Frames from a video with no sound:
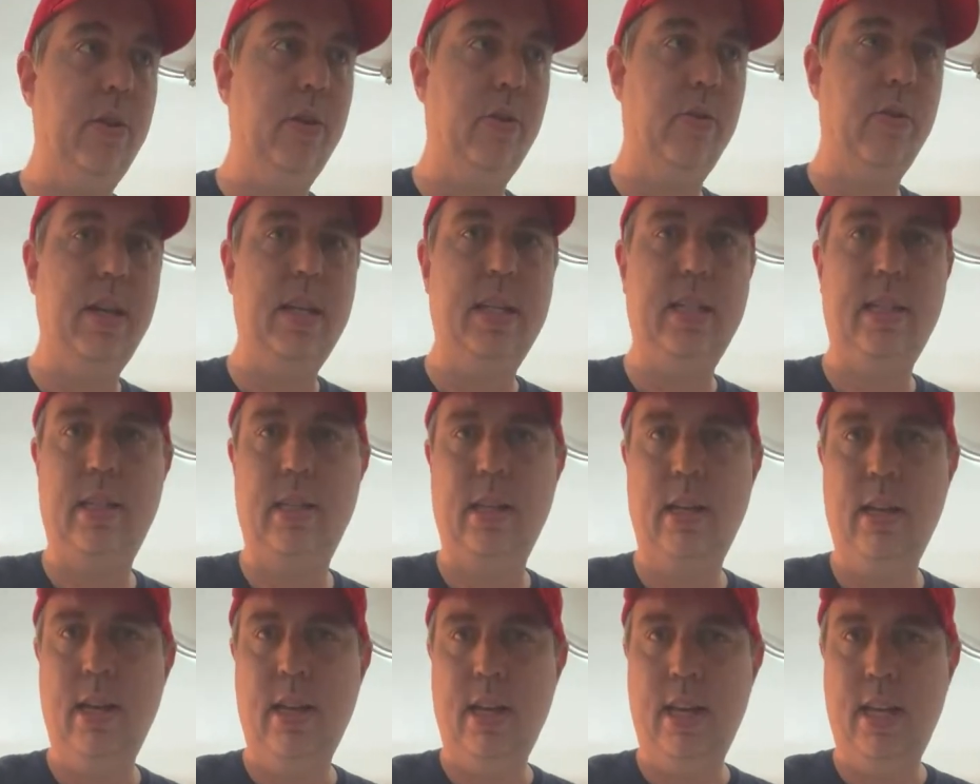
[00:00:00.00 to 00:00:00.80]

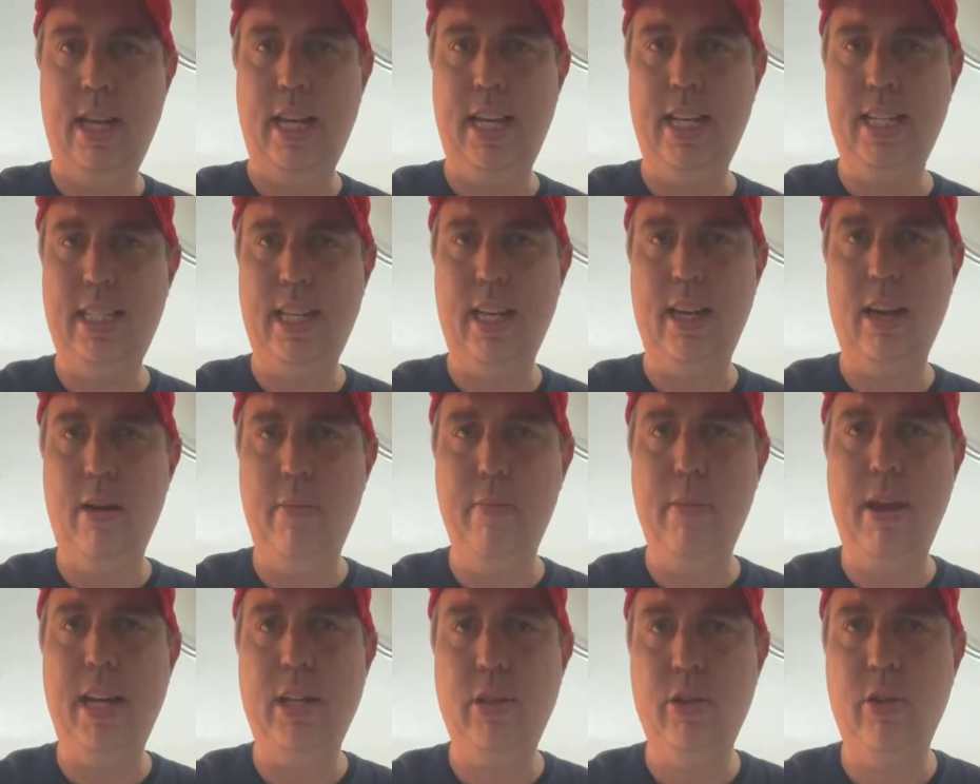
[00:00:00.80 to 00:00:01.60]
grits isn't a
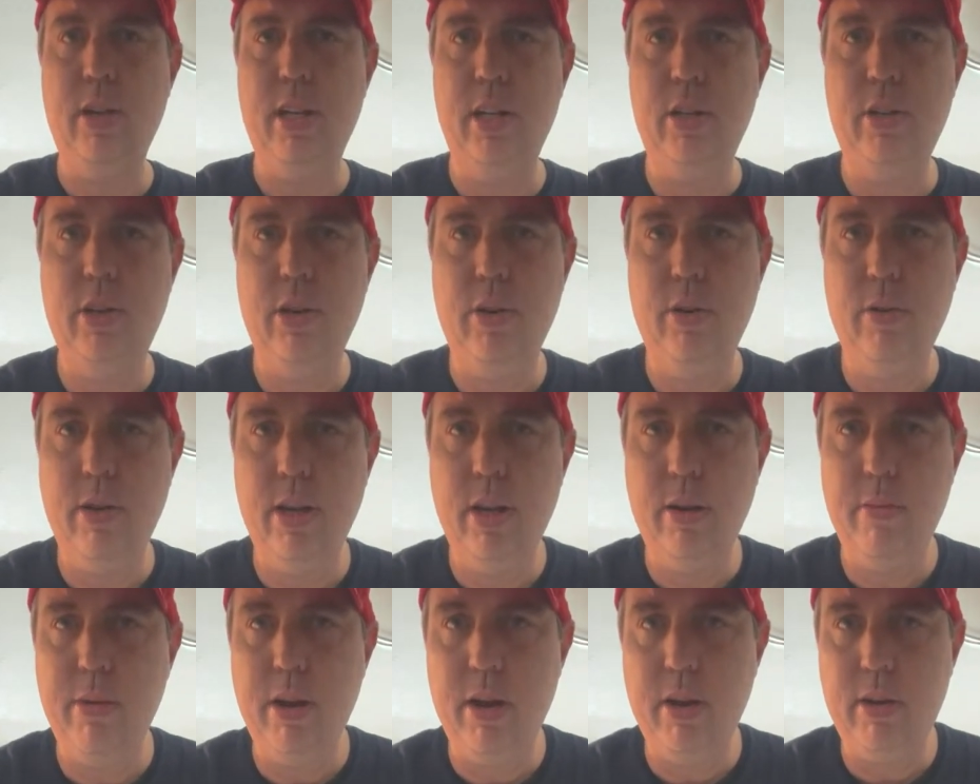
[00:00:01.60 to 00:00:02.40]
major issue
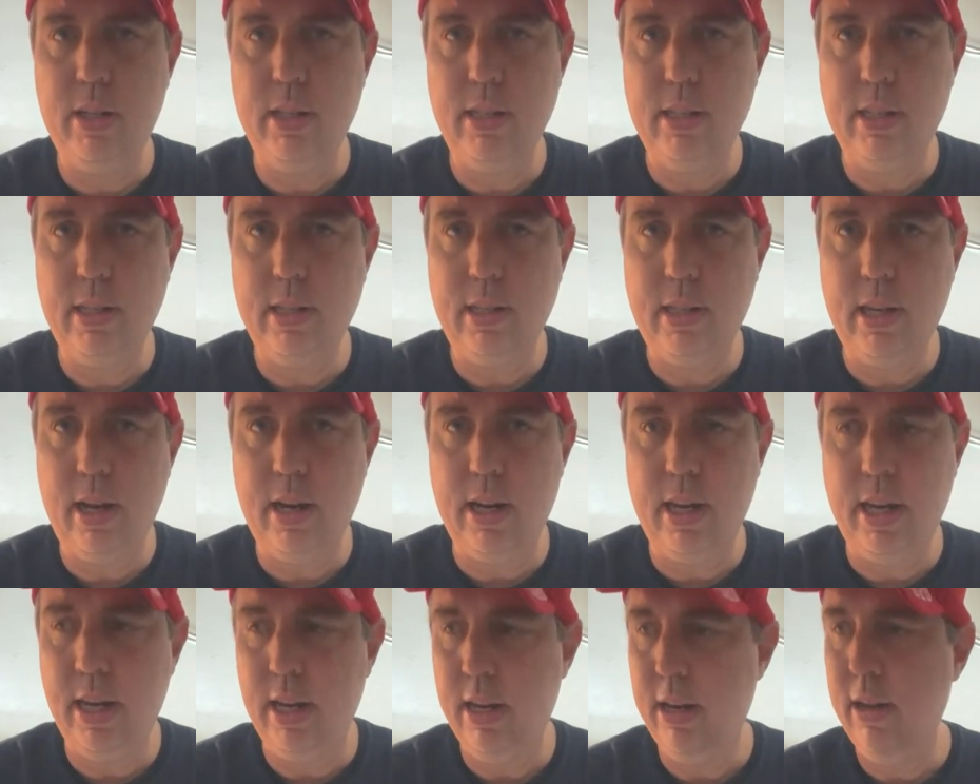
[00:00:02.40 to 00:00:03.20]
in American
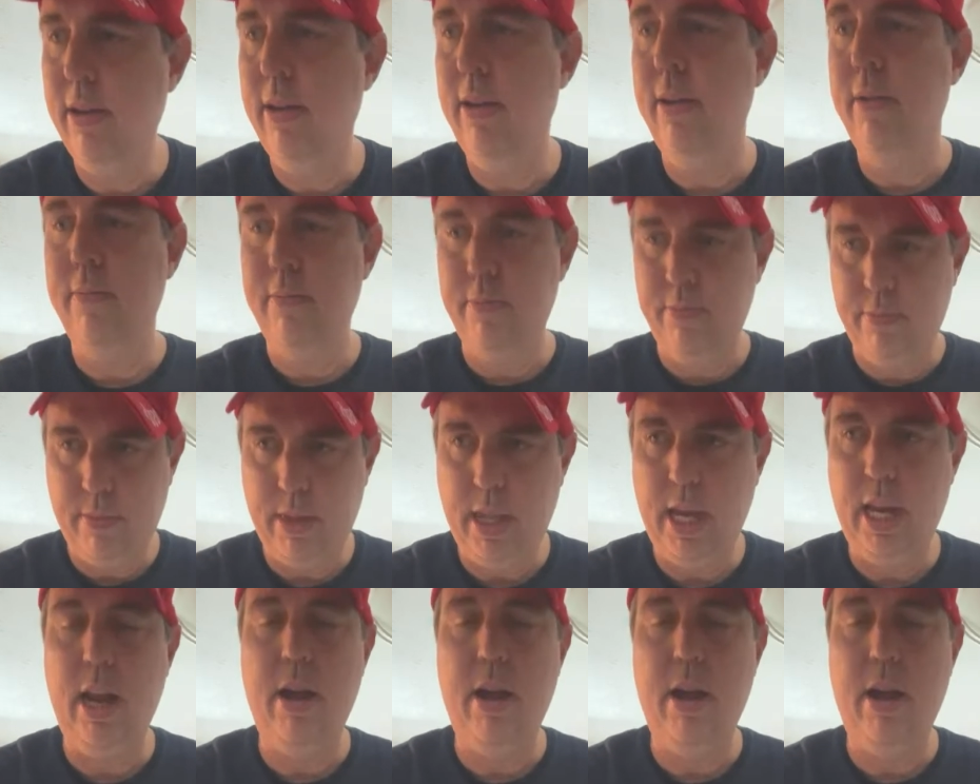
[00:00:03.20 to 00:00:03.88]
society, and